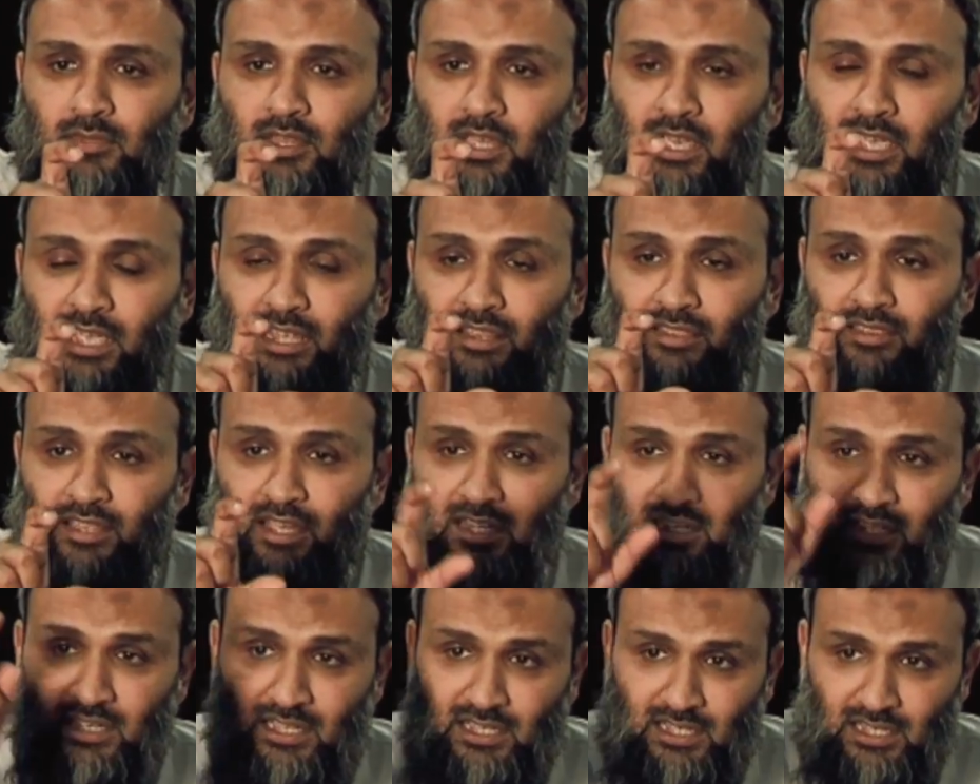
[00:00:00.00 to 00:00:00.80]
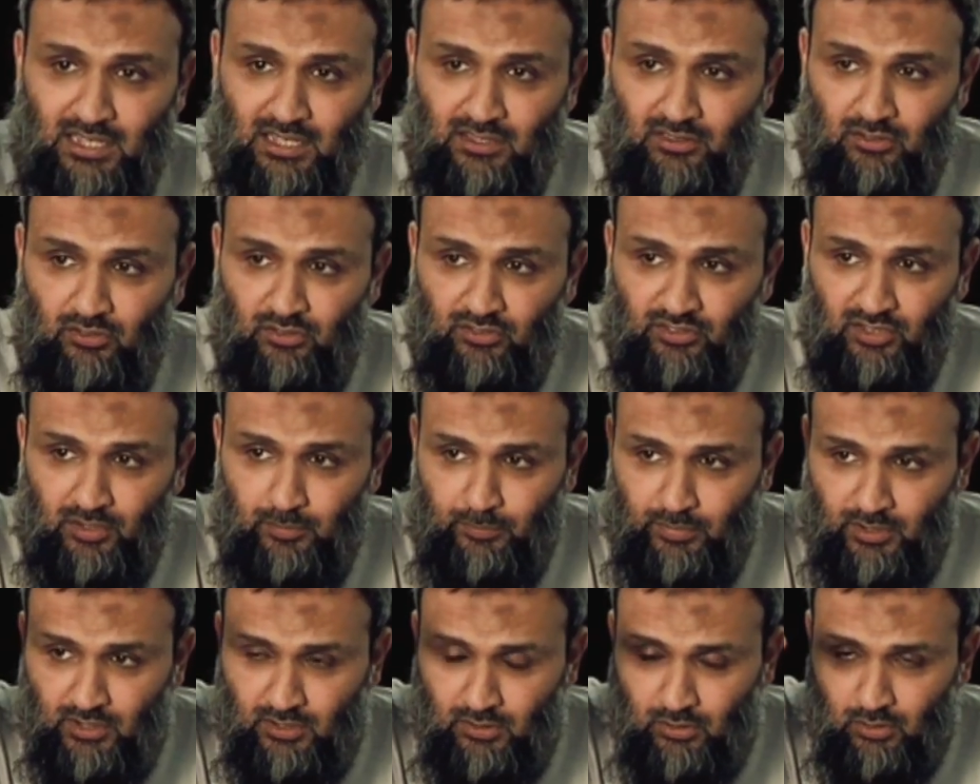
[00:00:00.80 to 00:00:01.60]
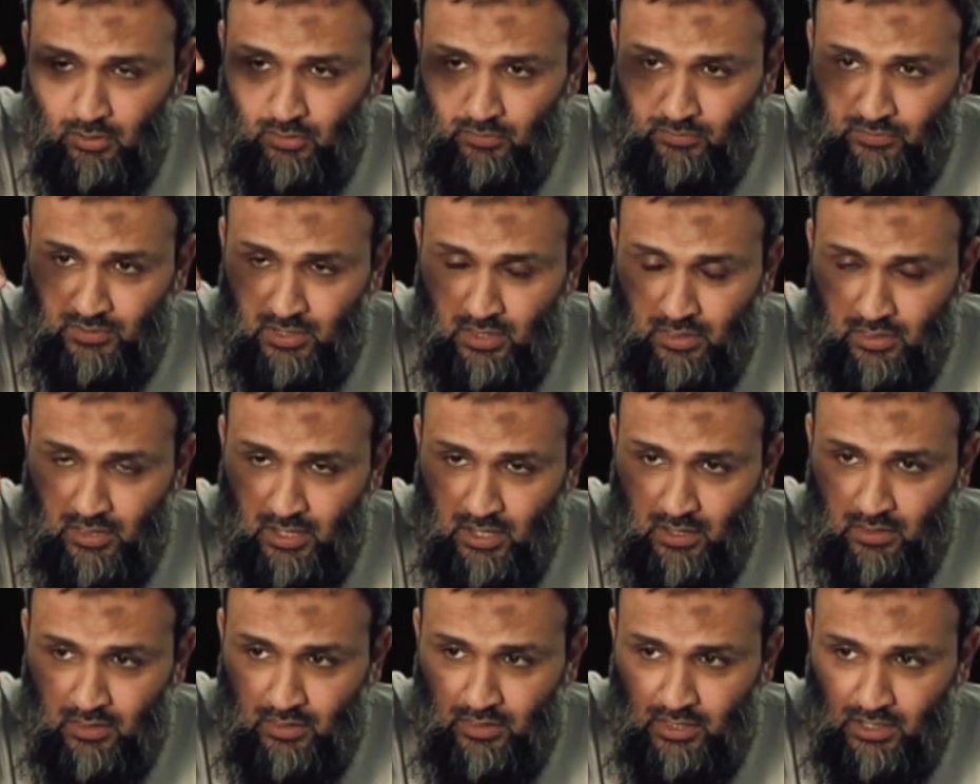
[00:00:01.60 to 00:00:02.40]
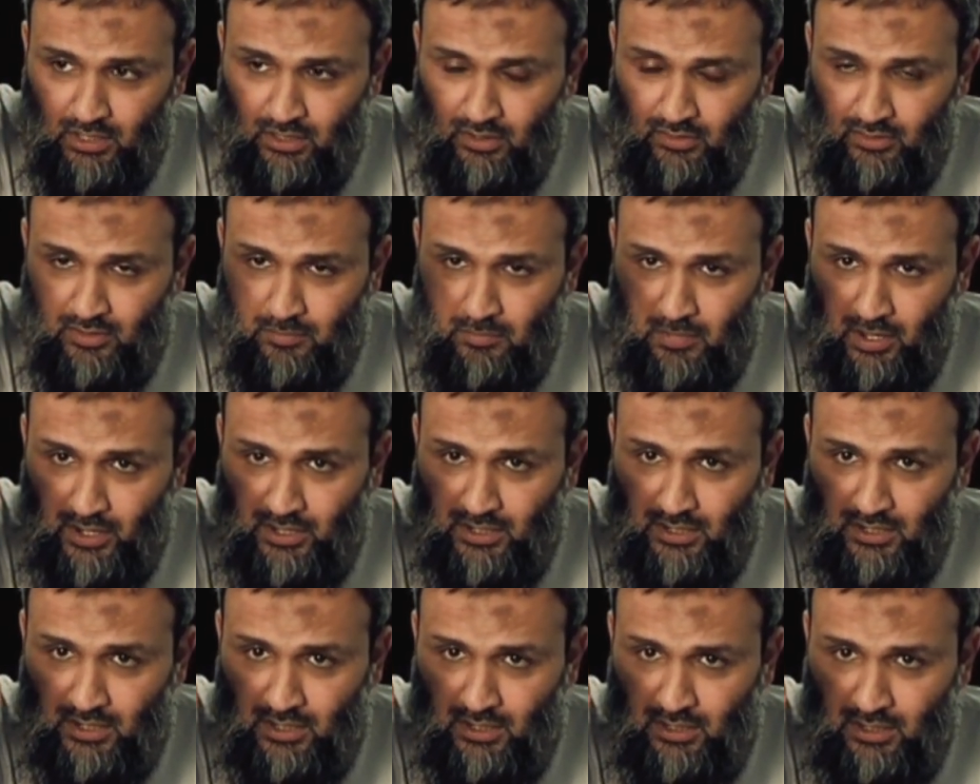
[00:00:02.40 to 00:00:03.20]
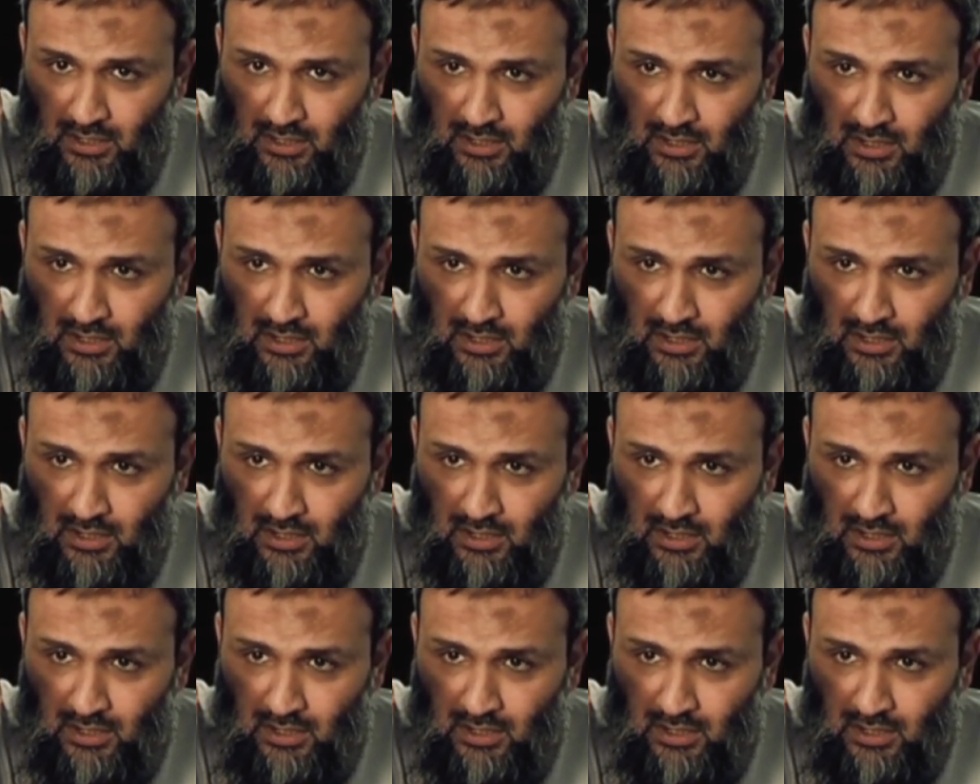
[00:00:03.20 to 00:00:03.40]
in that he is the recipient of this al-dhikr, reminder,